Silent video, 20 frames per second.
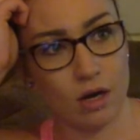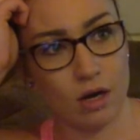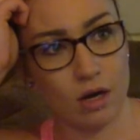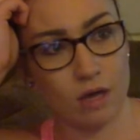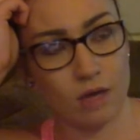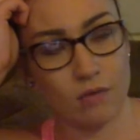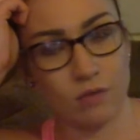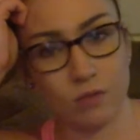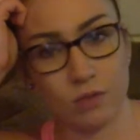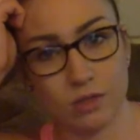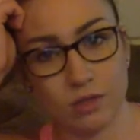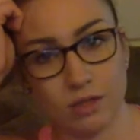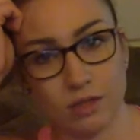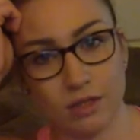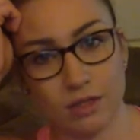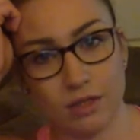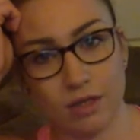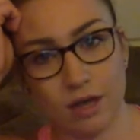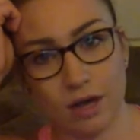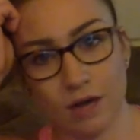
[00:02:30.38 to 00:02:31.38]
it
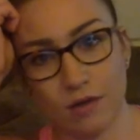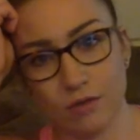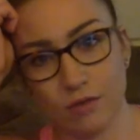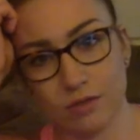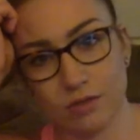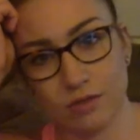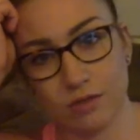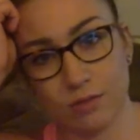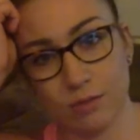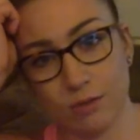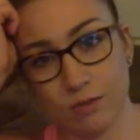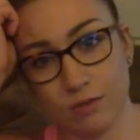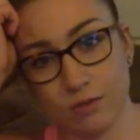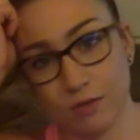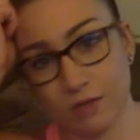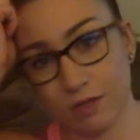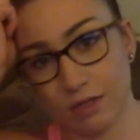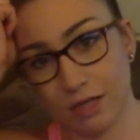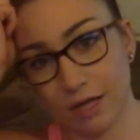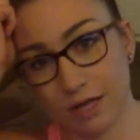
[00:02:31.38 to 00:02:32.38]
really kind of was an
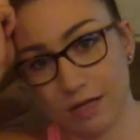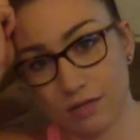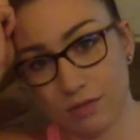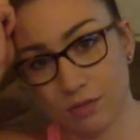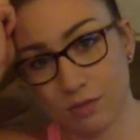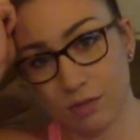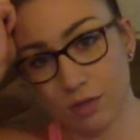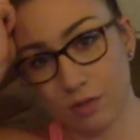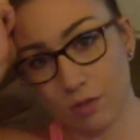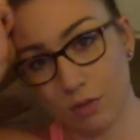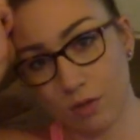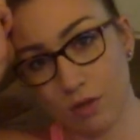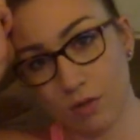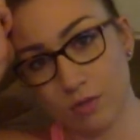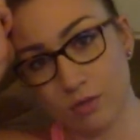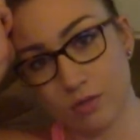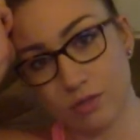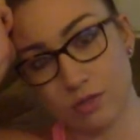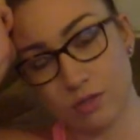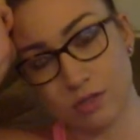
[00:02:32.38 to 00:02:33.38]
epiphany last week where it
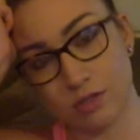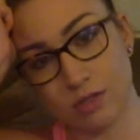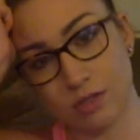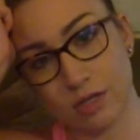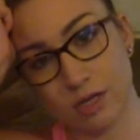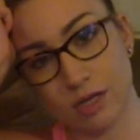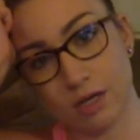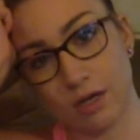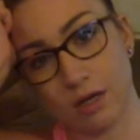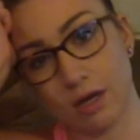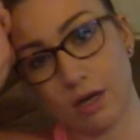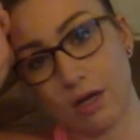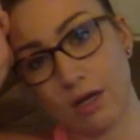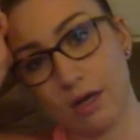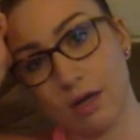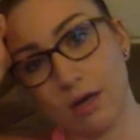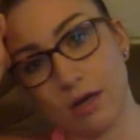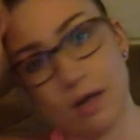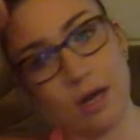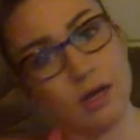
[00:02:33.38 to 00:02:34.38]
was just like,
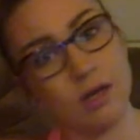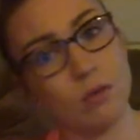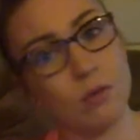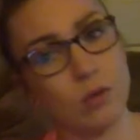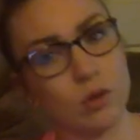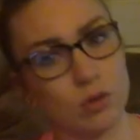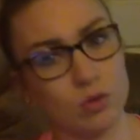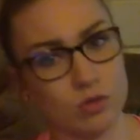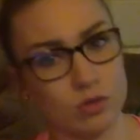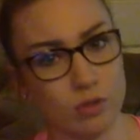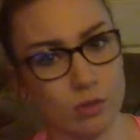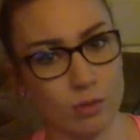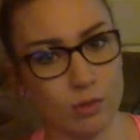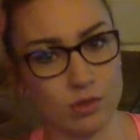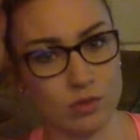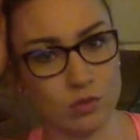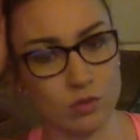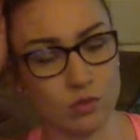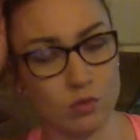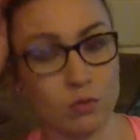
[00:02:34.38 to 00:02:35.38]
and anyone who was on my
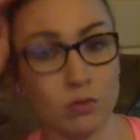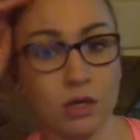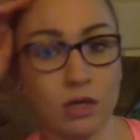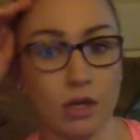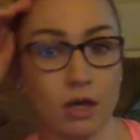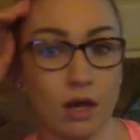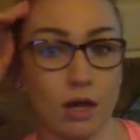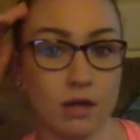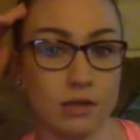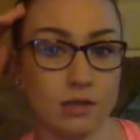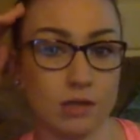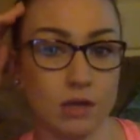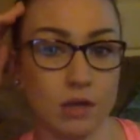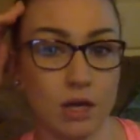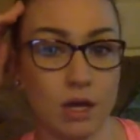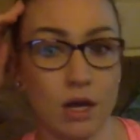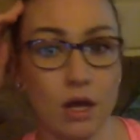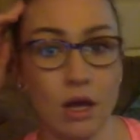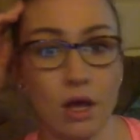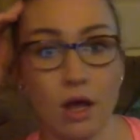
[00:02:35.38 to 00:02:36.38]
social media kind of saw it.
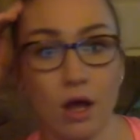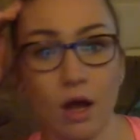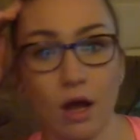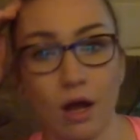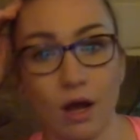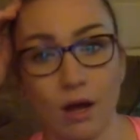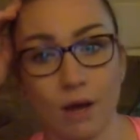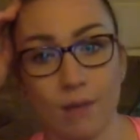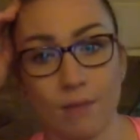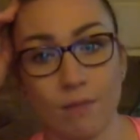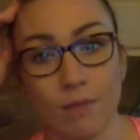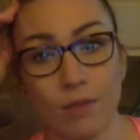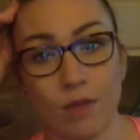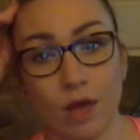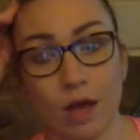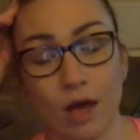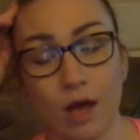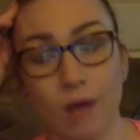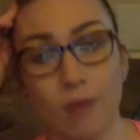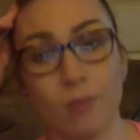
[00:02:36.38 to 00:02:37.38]
Um,
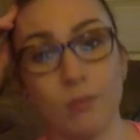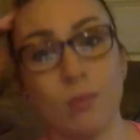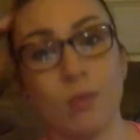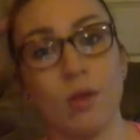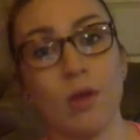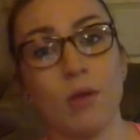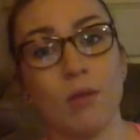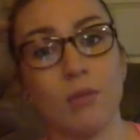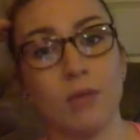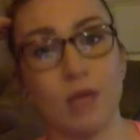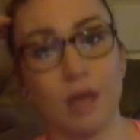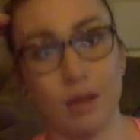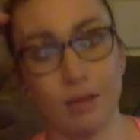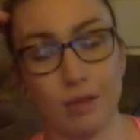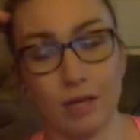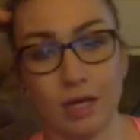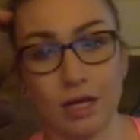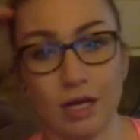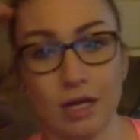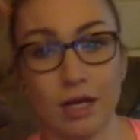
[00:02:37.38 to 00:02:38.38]
I'm
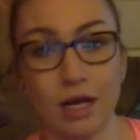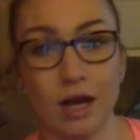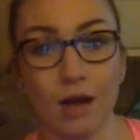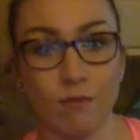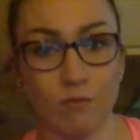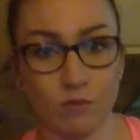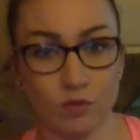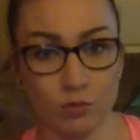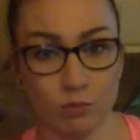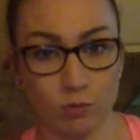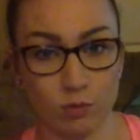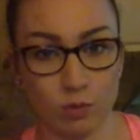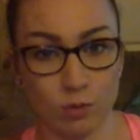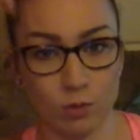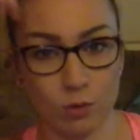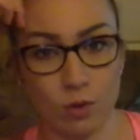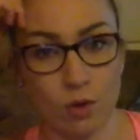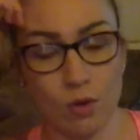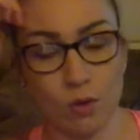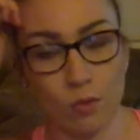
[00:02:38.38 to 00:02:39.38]
becoming
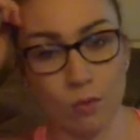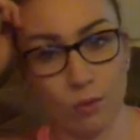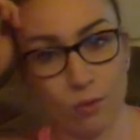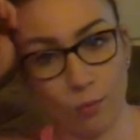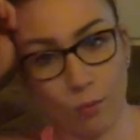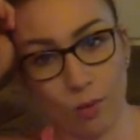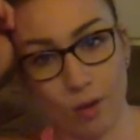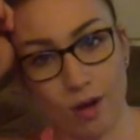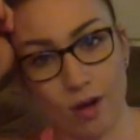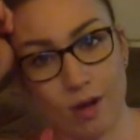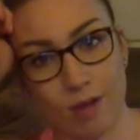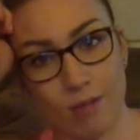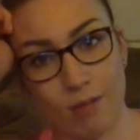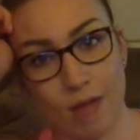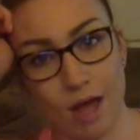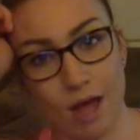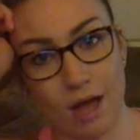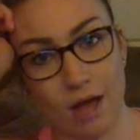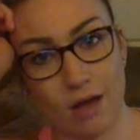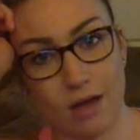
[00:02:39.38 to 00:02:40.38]
comfortable with where
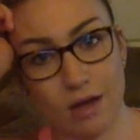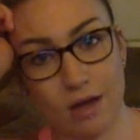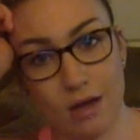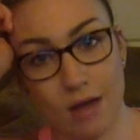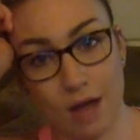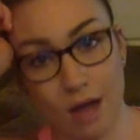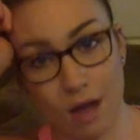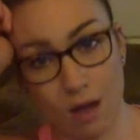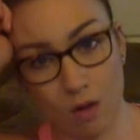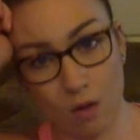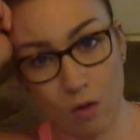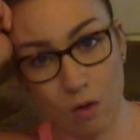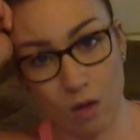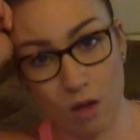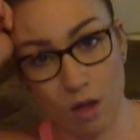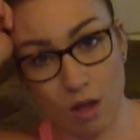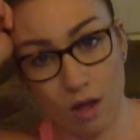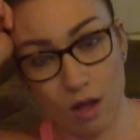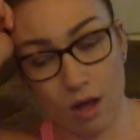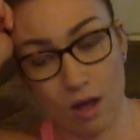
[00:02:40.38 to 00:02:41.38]
I'm at now.
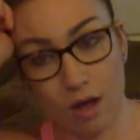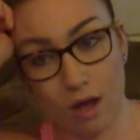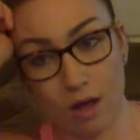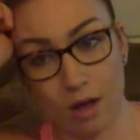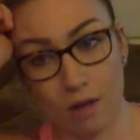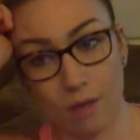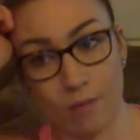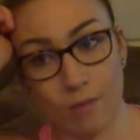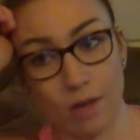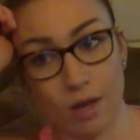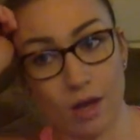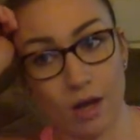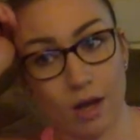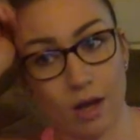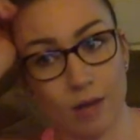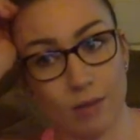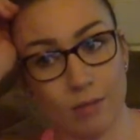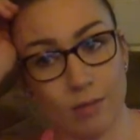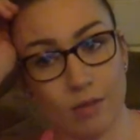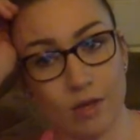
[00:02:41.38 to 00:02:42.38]
Um,
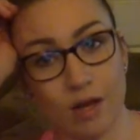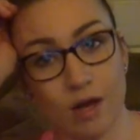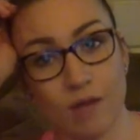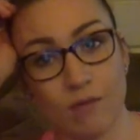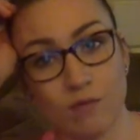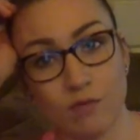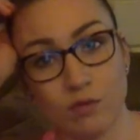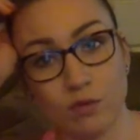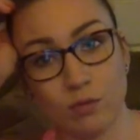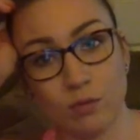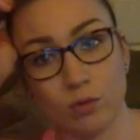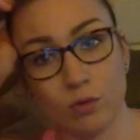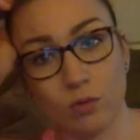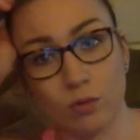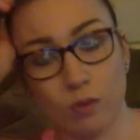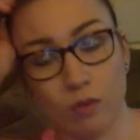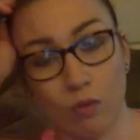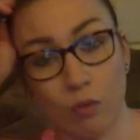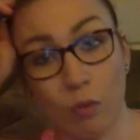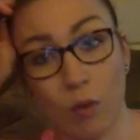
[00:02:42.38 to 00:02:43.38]
I'm comfortable
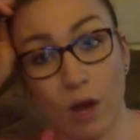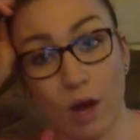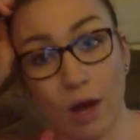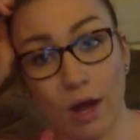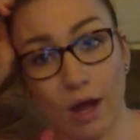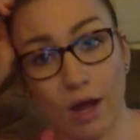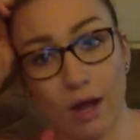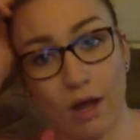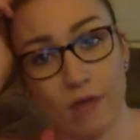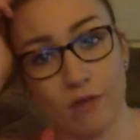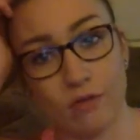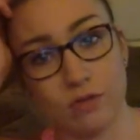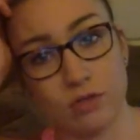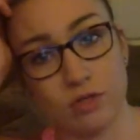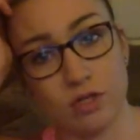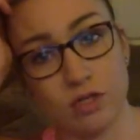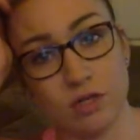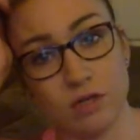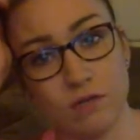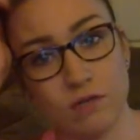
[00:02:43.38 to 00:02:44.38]
with what I have
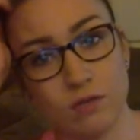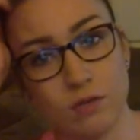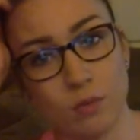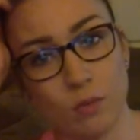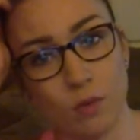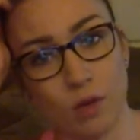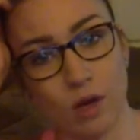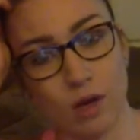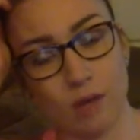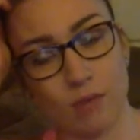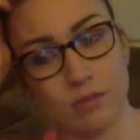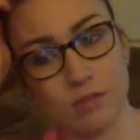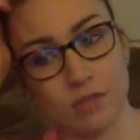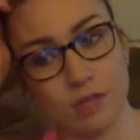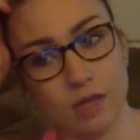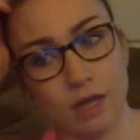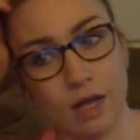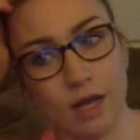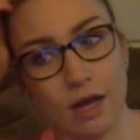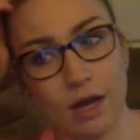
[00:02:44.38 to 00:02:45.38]
achieved and where I'm
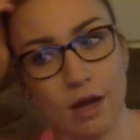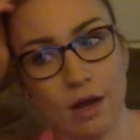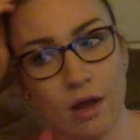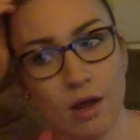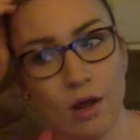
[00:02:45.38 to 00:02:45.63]
sitting at.